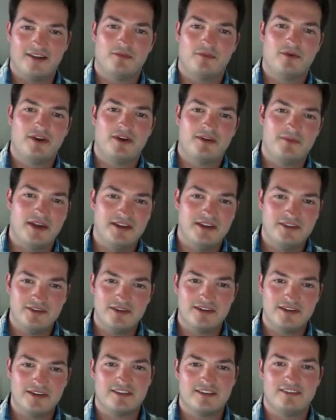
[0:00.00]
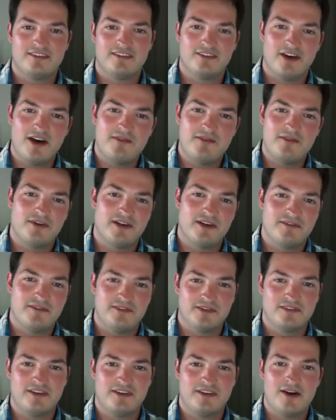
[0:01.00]
what am I doing? This is awful. I
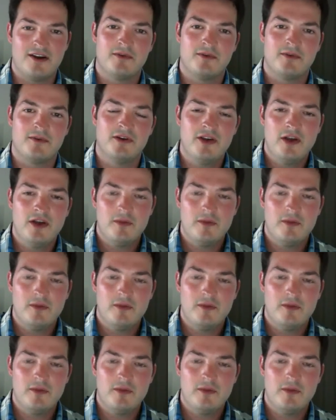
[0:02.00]
feel terrible.